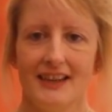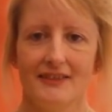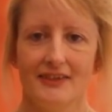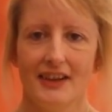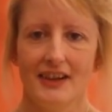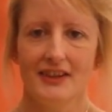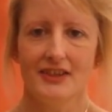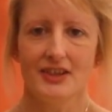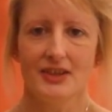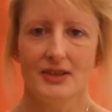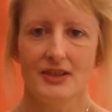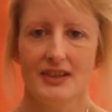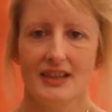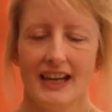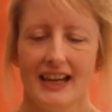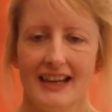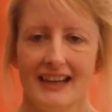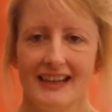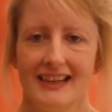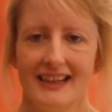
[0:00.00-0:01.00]
If I just
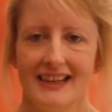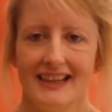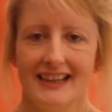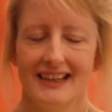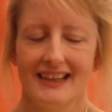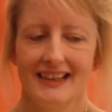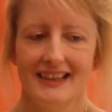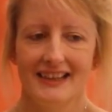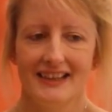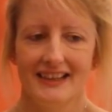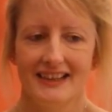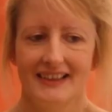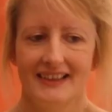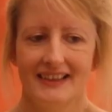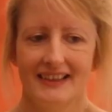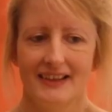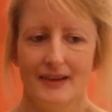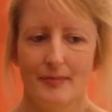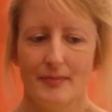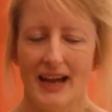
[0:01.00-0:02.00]

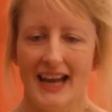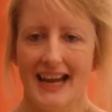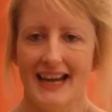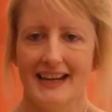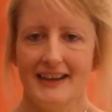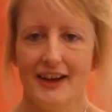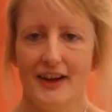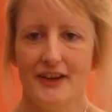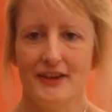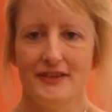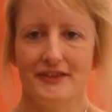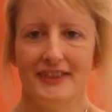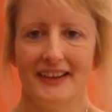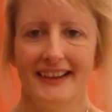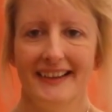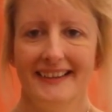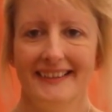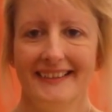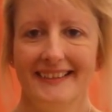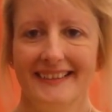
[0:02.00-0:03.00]
pan
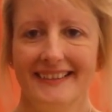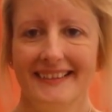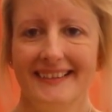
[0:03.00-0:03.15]
over.